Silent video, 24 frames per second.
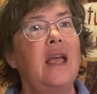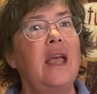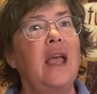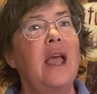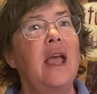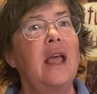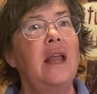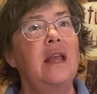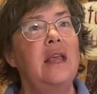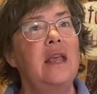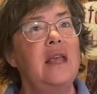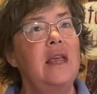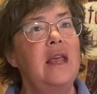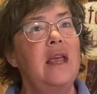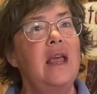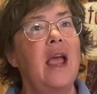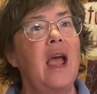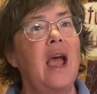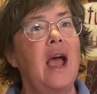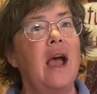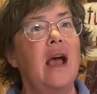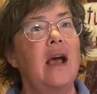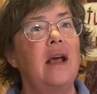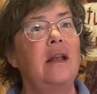And
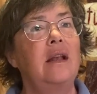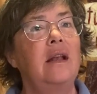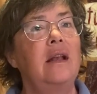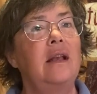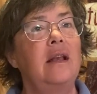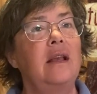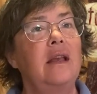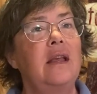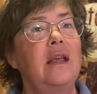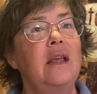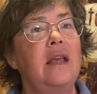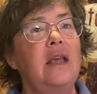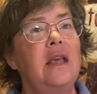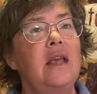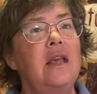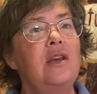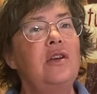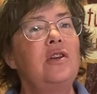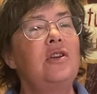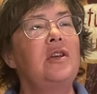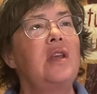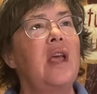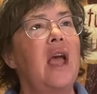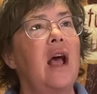
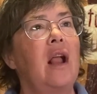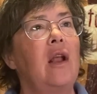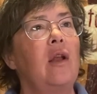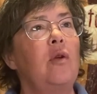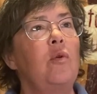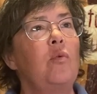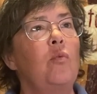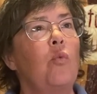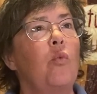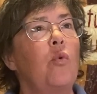his talent